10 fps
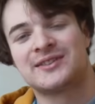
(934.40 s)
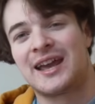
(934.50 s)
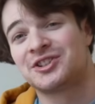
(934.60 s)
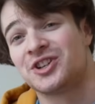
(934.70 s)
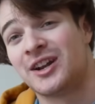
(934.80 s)

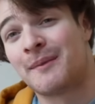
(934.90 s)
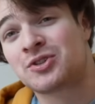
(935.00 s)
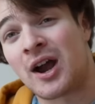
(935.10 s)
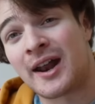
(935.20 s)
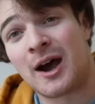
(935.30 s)
Nation. I'm
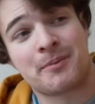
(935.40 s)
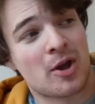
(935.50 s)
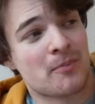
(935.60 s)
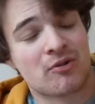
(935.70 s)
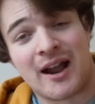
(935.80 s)
trying to
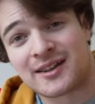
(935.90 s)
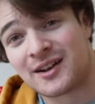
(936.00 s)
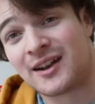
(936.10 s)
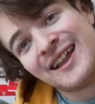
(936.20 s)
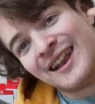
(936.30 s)
upload more
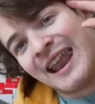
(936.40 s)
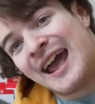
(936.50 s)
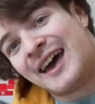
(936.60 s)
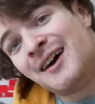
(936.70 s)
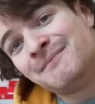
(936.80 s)
regularly. Later!